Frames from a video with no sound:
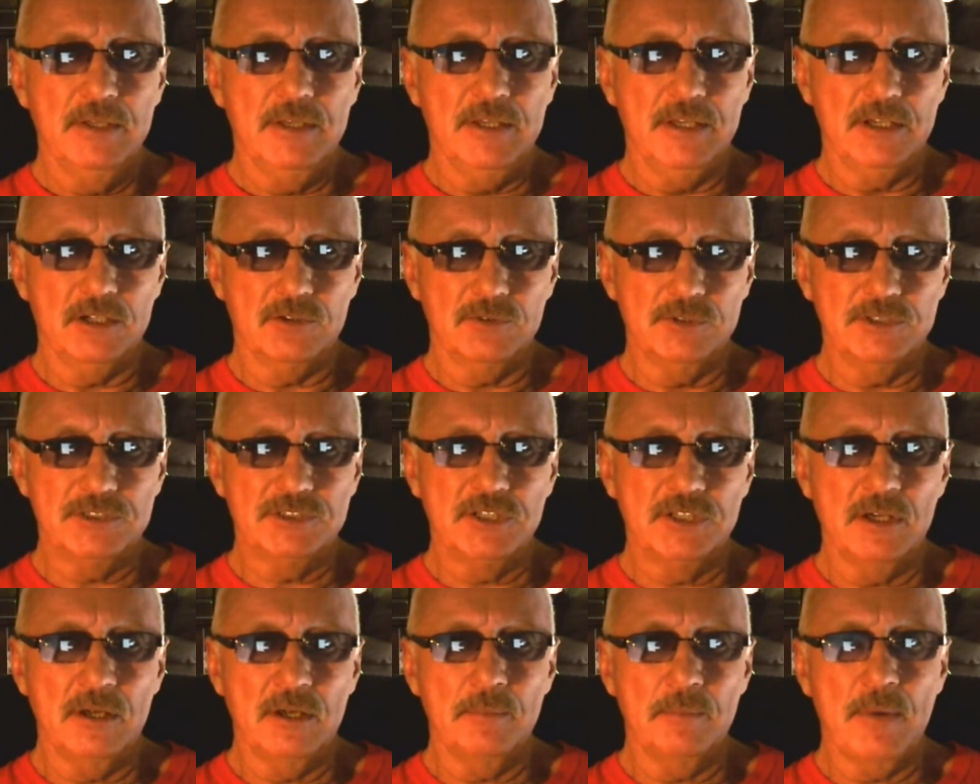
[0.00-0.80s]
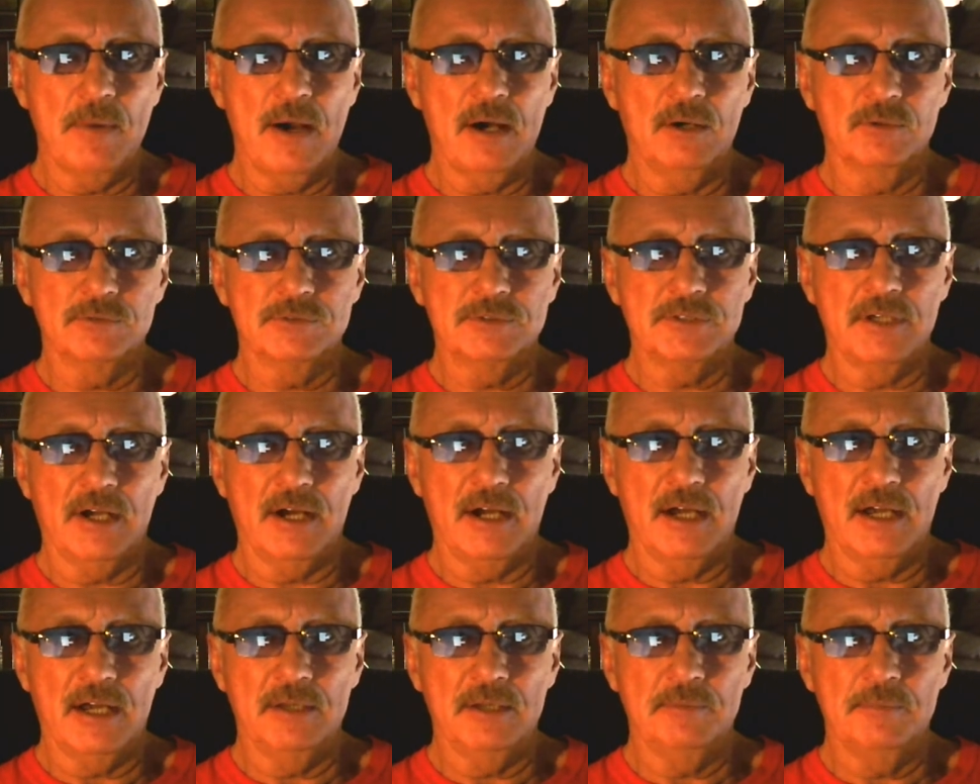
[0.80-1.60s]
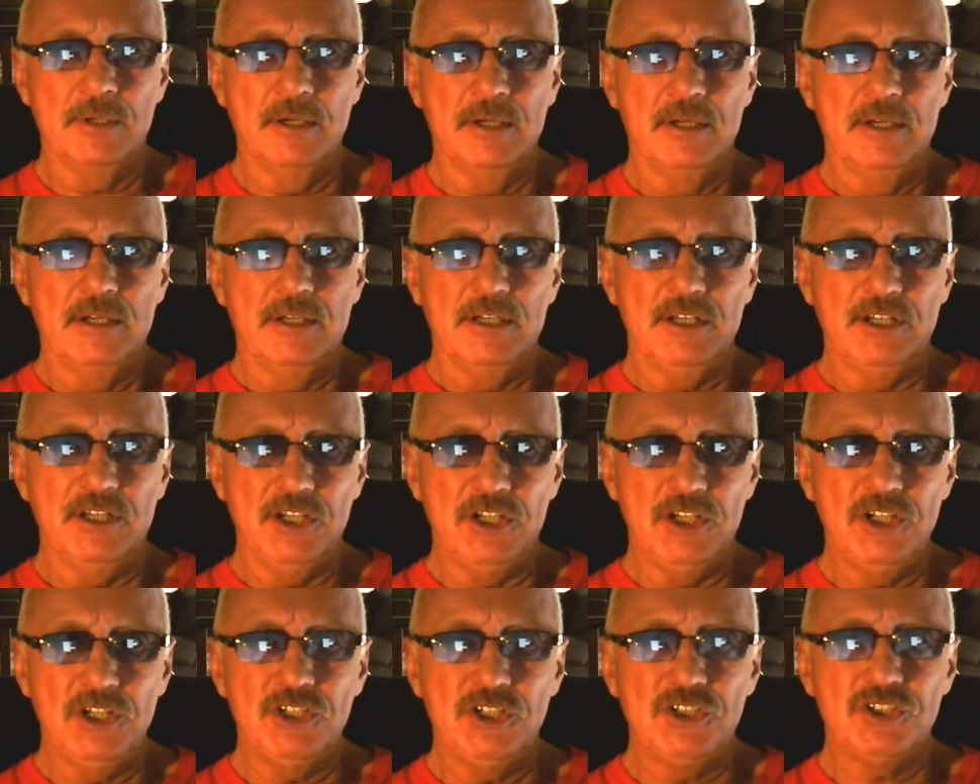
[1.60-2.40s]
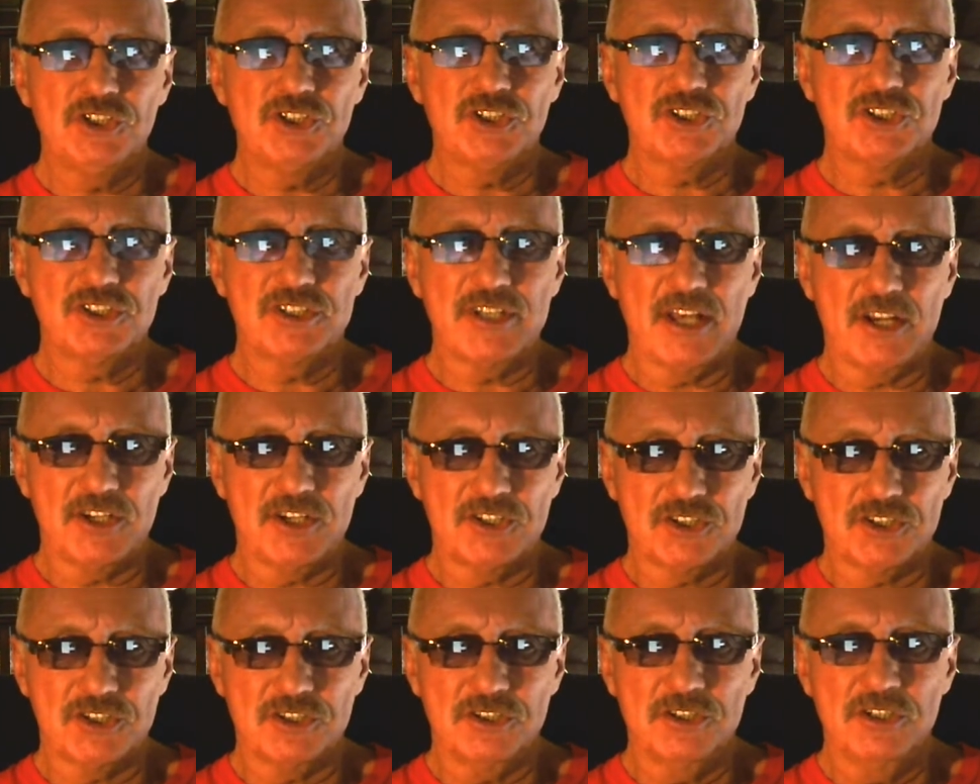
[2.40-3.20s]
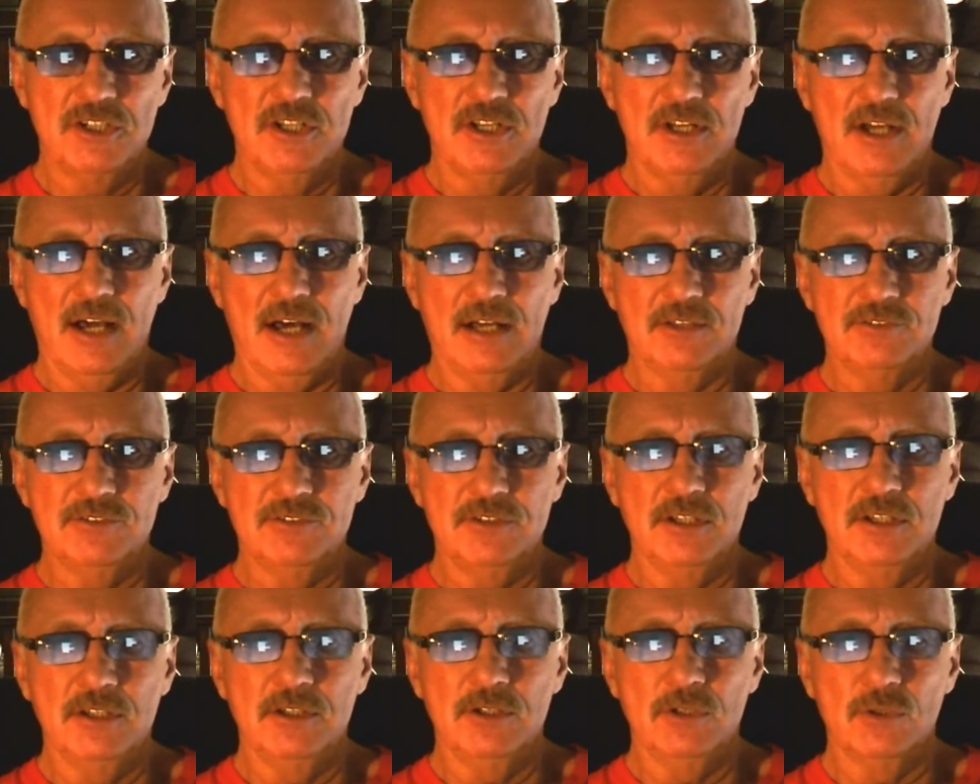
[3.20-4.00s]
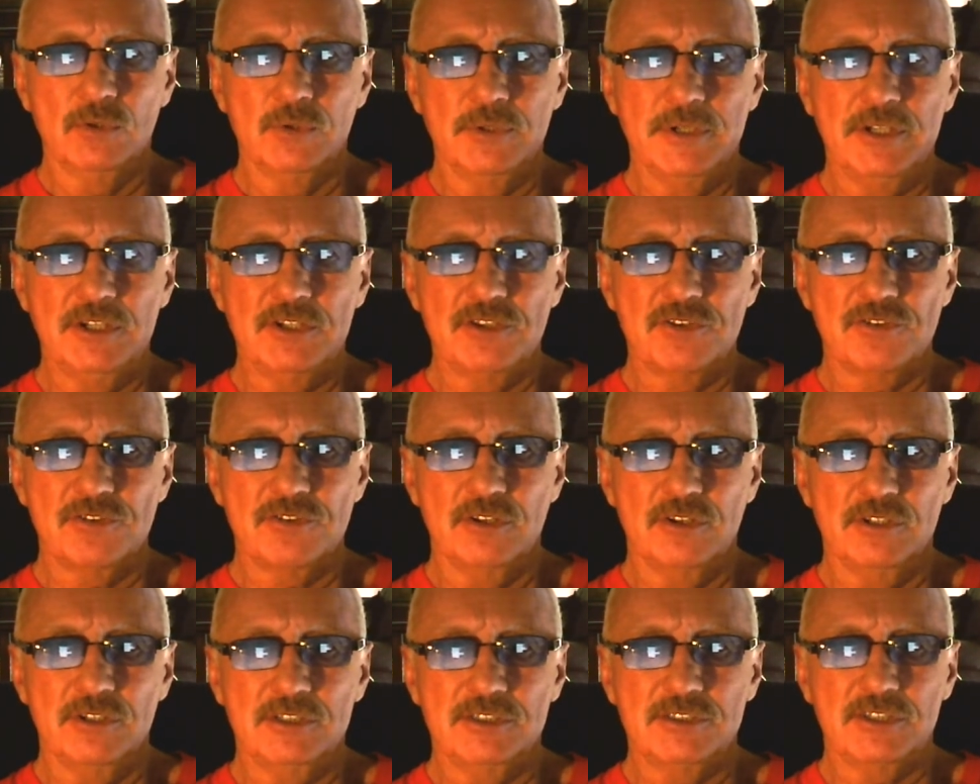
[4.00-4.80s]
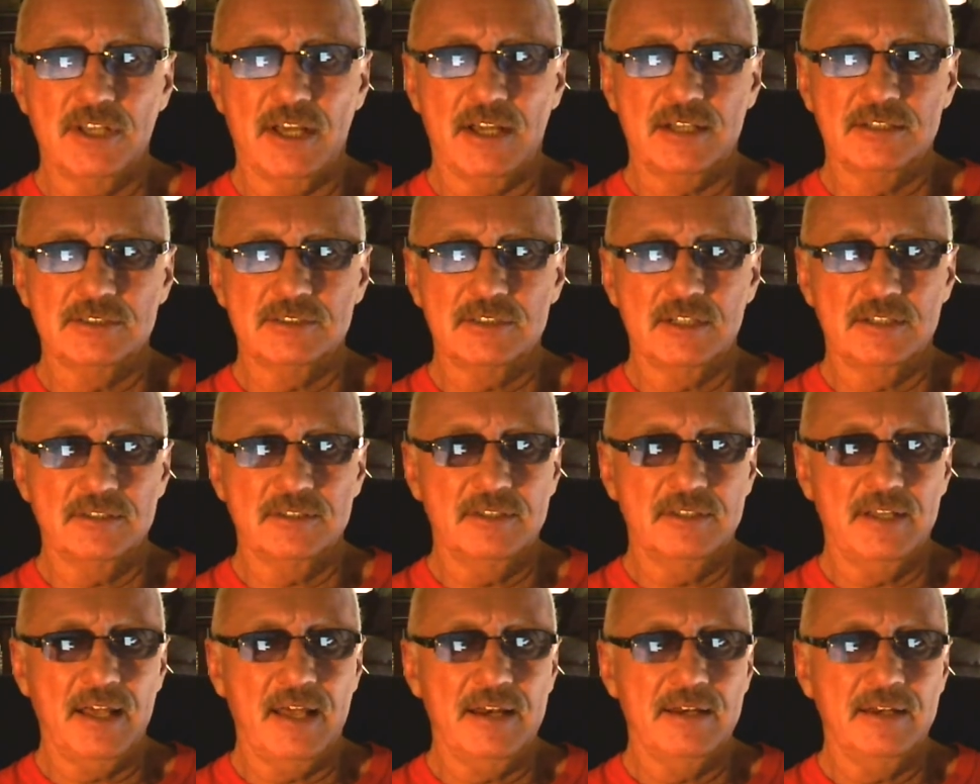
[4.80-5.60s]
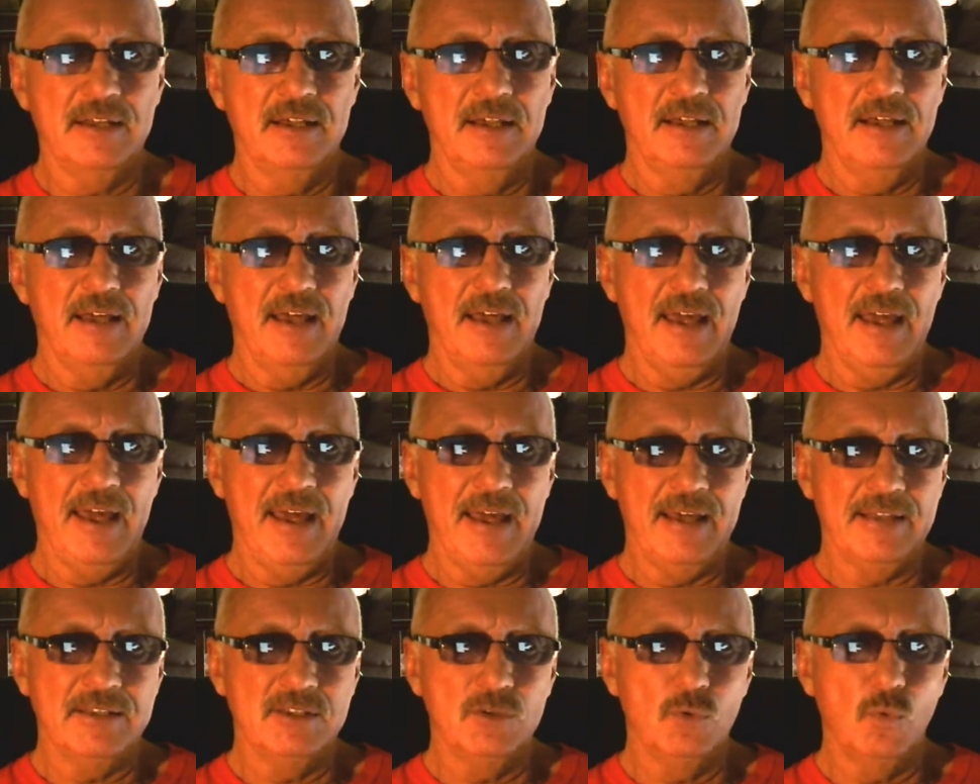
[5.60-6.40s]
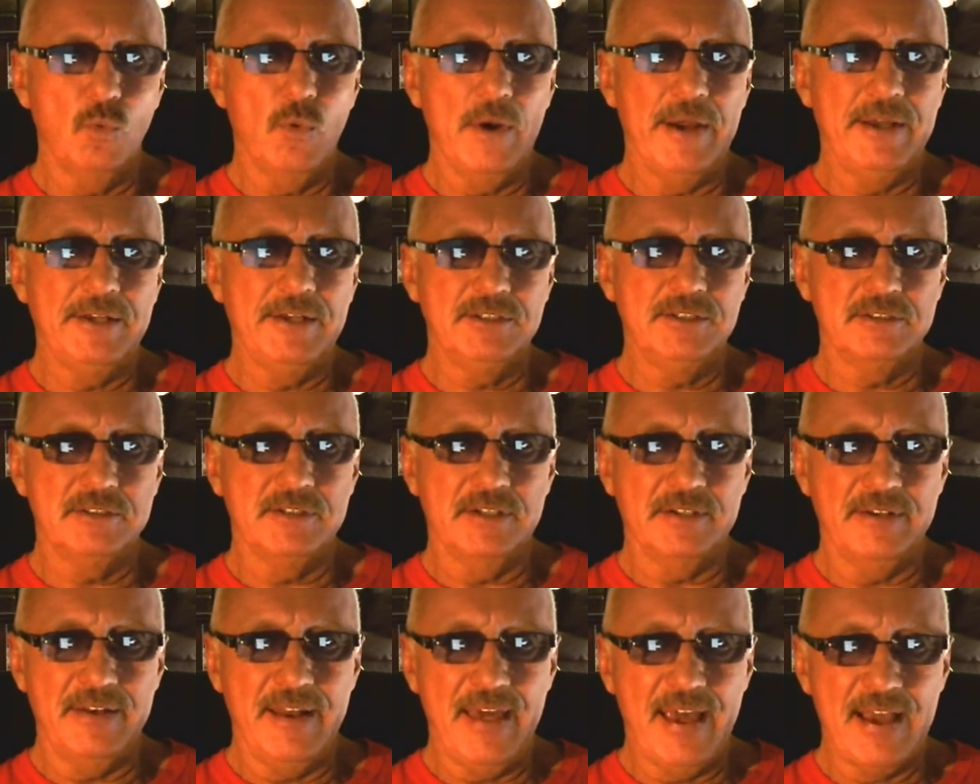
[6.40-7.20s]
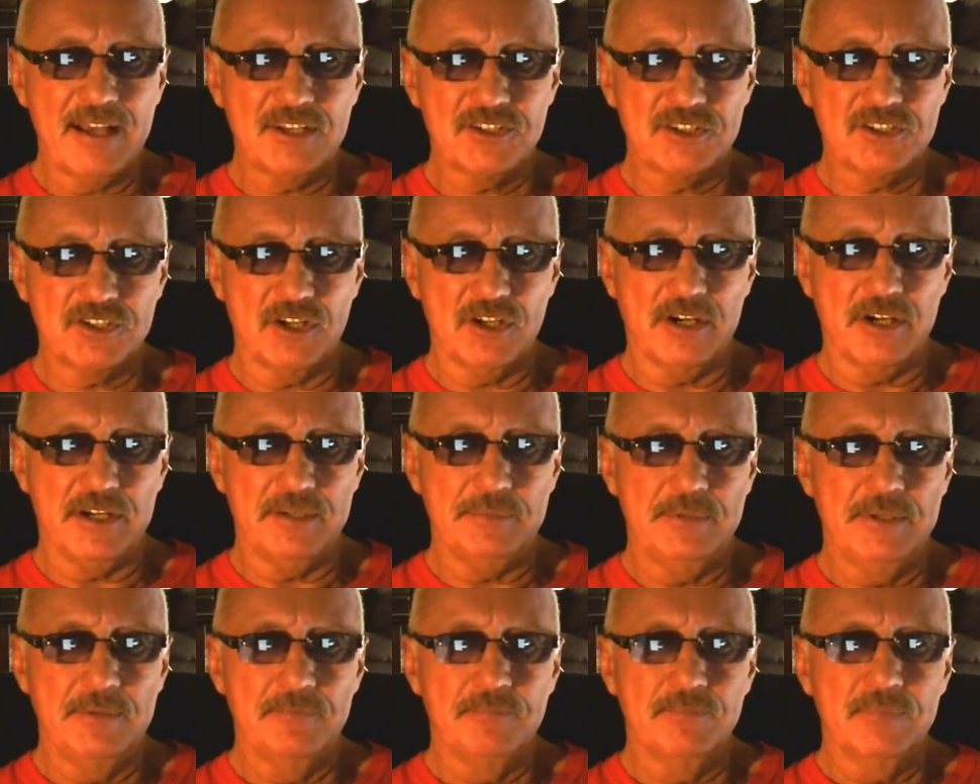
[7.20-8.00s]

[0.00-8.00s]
Increase the amount time each session until you reach 30 seconds and then add the weight next time.